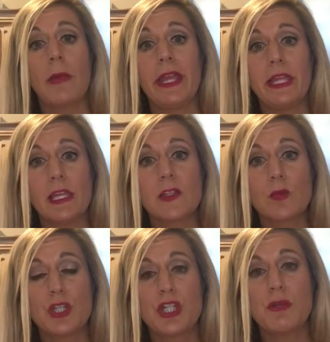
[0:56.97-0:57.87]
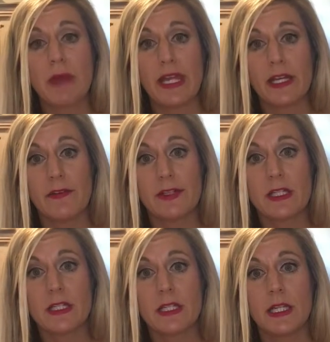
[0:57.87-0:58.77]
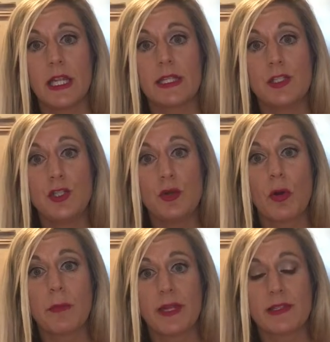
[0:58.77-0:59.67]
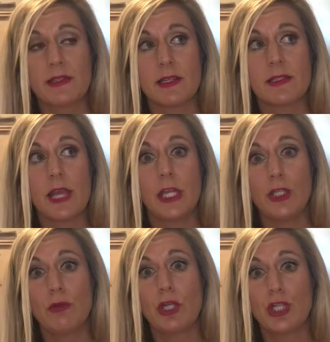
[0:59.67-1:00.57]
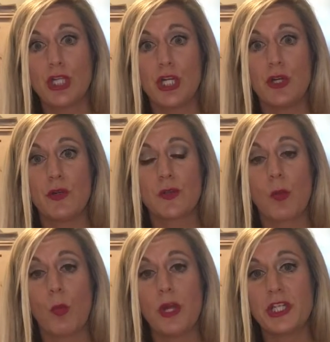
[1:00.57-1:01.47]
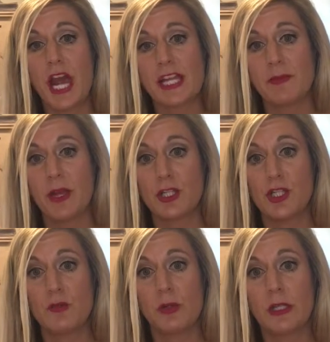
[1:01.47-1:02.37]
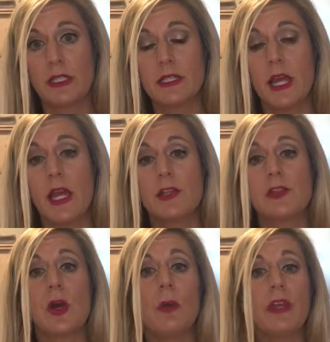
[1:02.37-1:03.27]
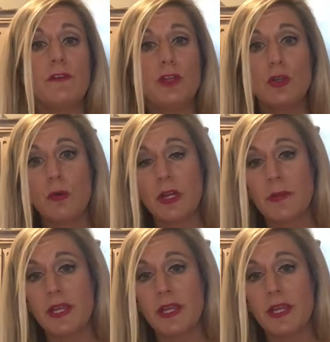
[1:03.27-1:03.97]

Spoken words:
It is what you make of it. It's your business, and you can choose which aspect you want. So if you want to